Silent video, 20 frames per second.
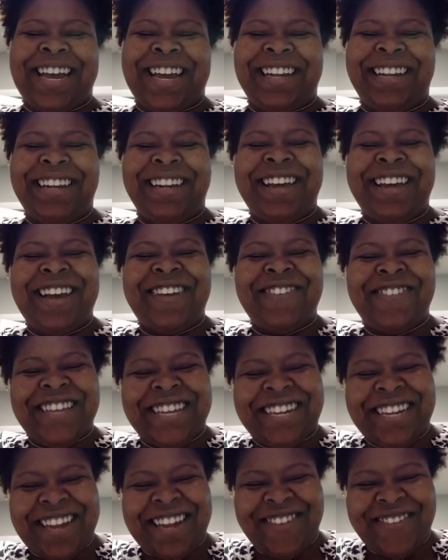I love
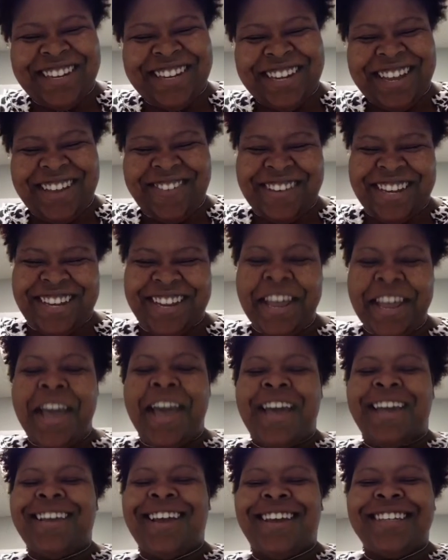it, love it, love it.
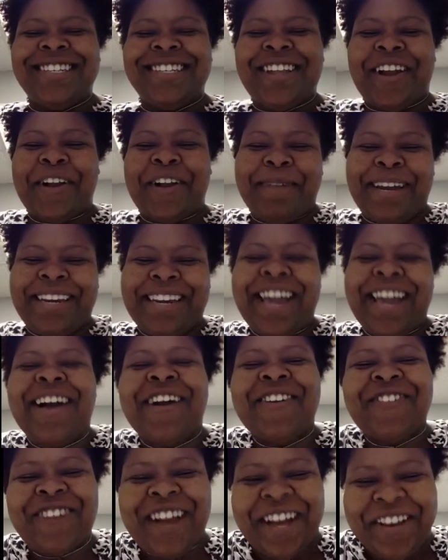Y'all start my day
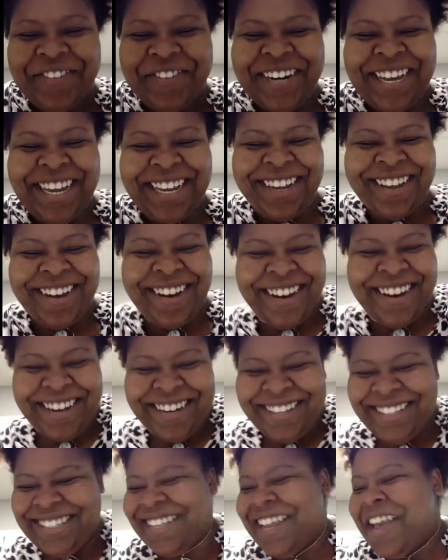off right when I get
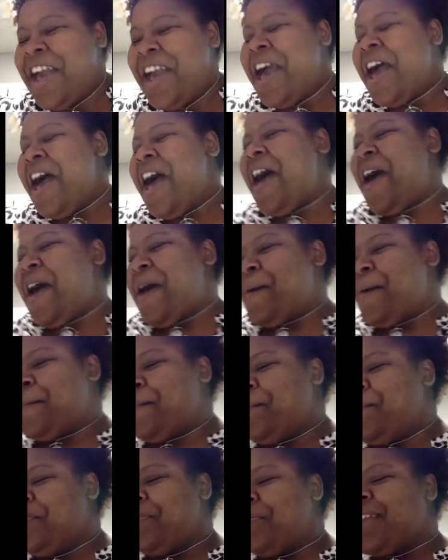hearts.
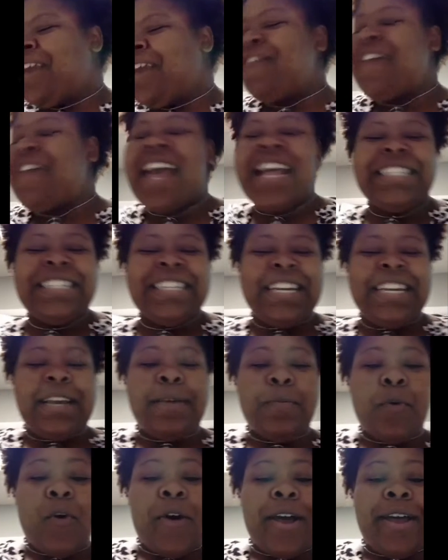If it has
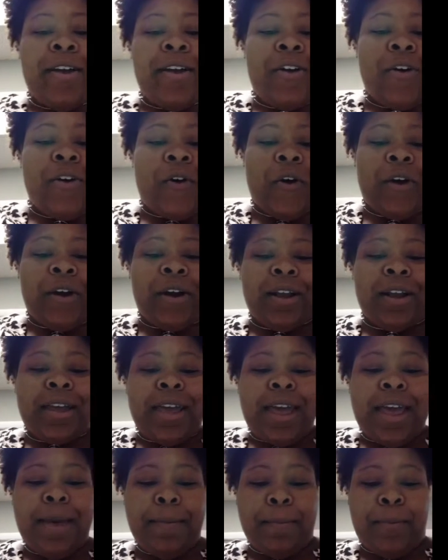neem oil or
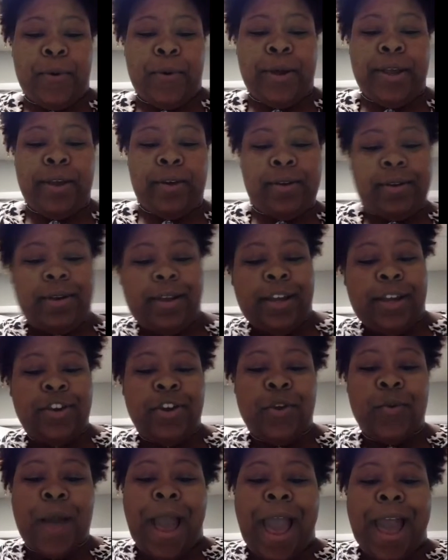hemp oil in
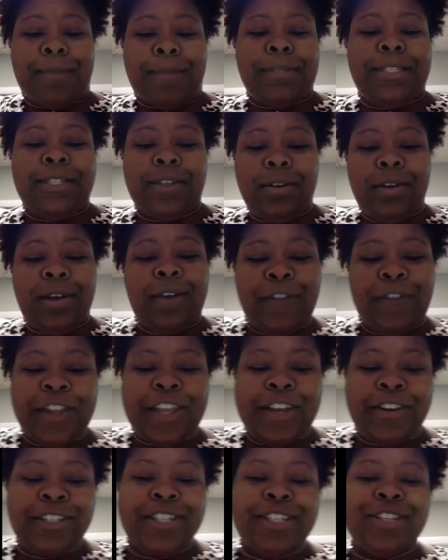your wrap, so look for
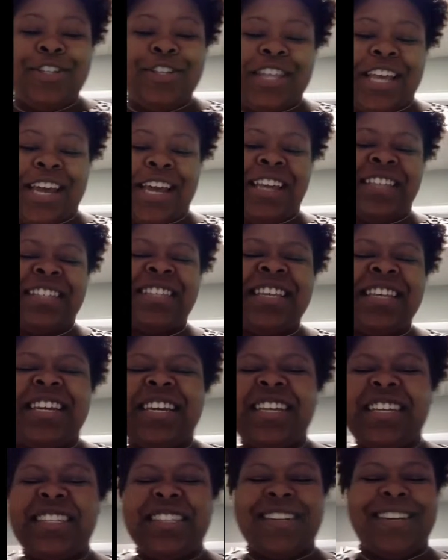those two things, then
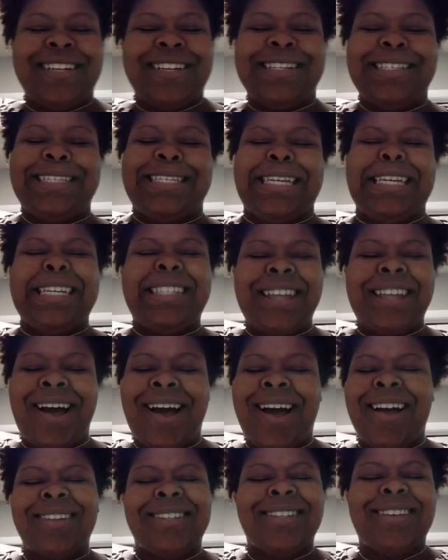it is going to
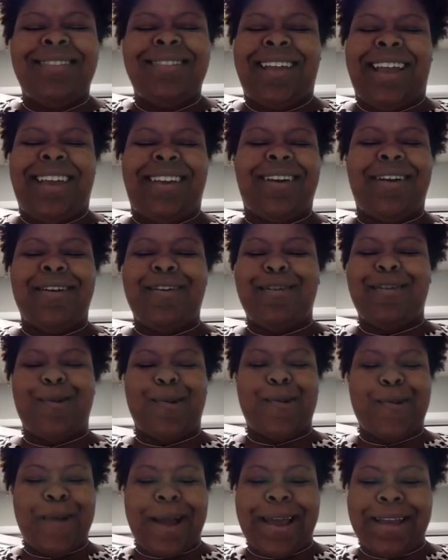detox like
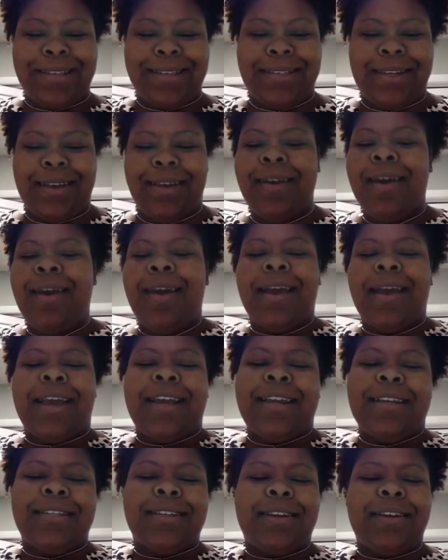crazy.
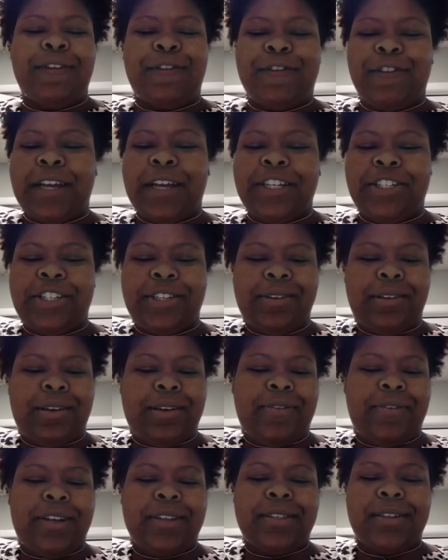It is going to flush your
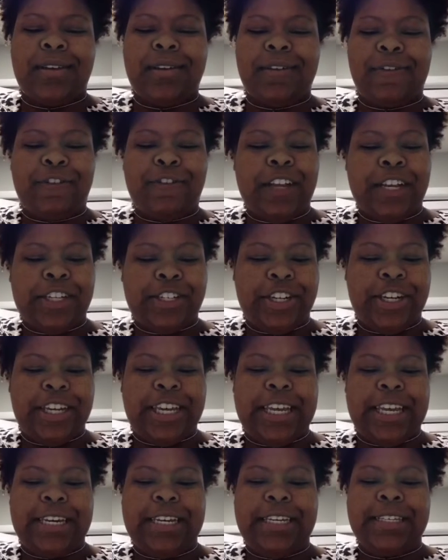liver, it's going to flush your
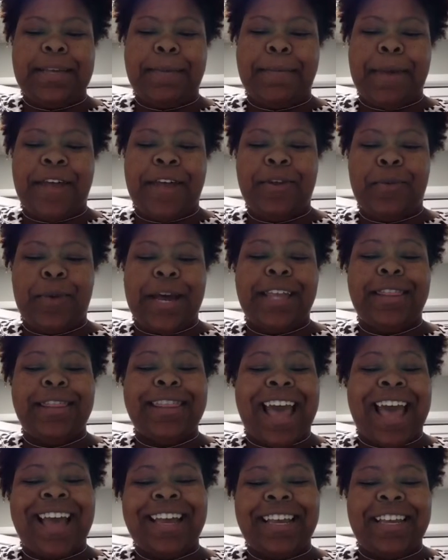kidneys, and by the way,
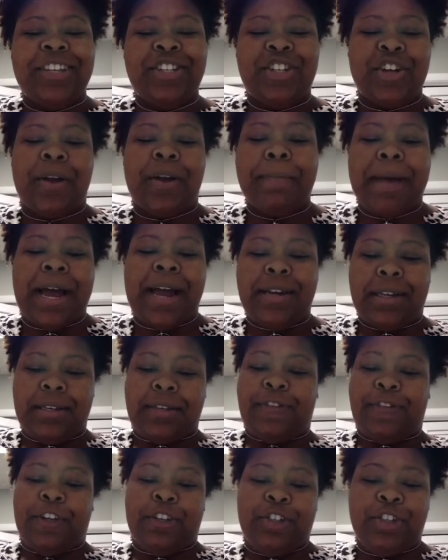that is your
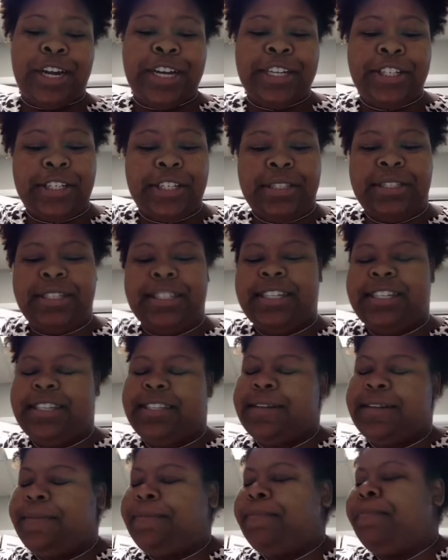body's filtration
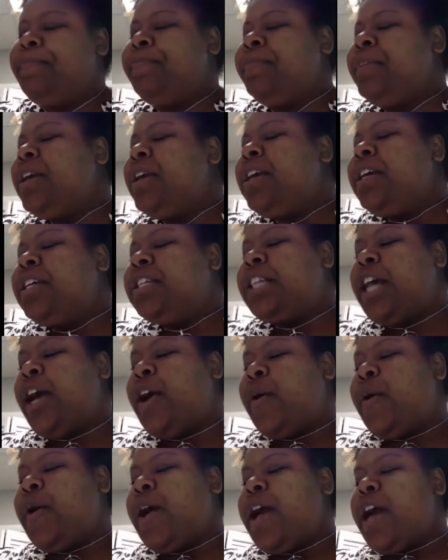system.
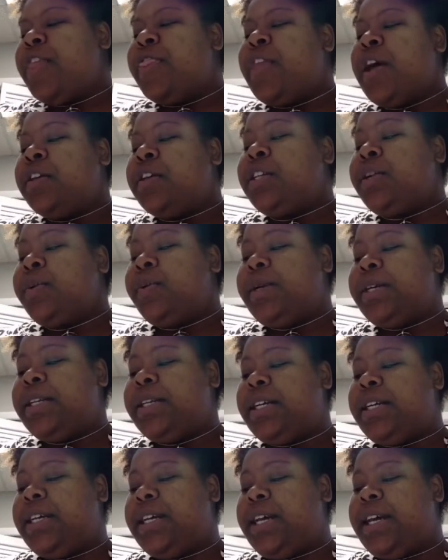So those are
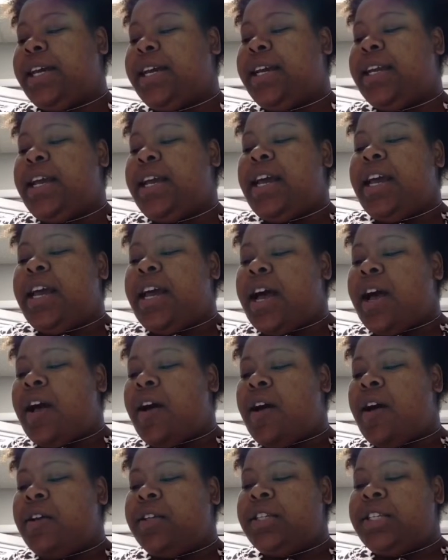really good.
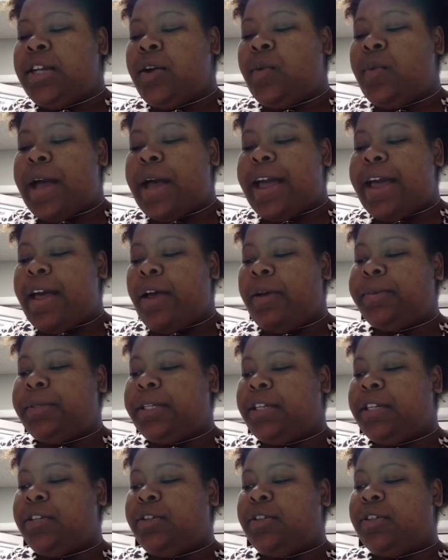Also, what helps
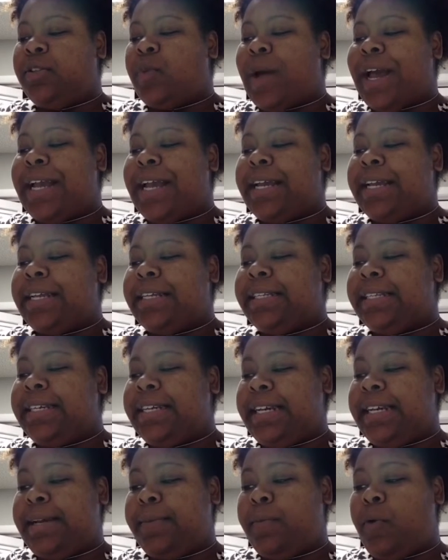it lose weight is
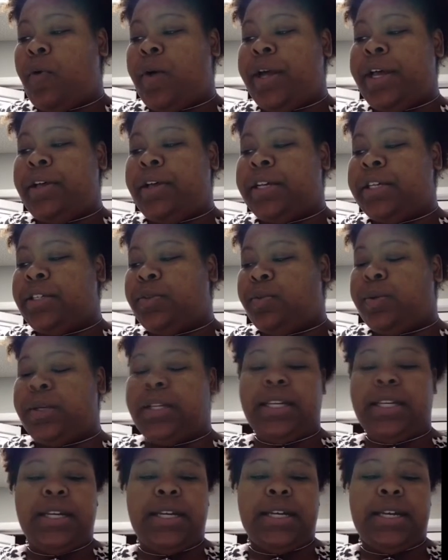neem oil is
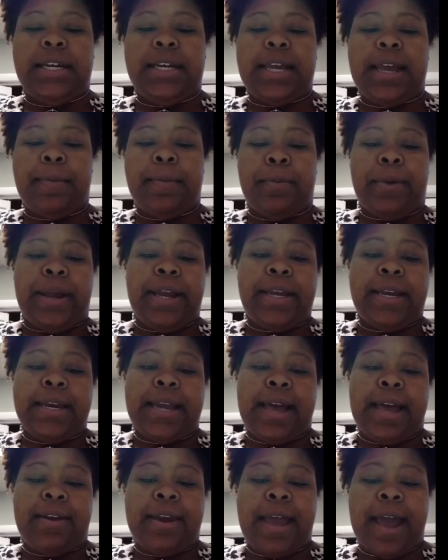really good at breaking
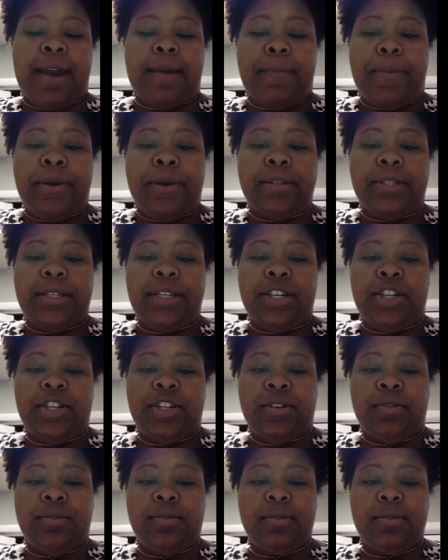down adipose tissue.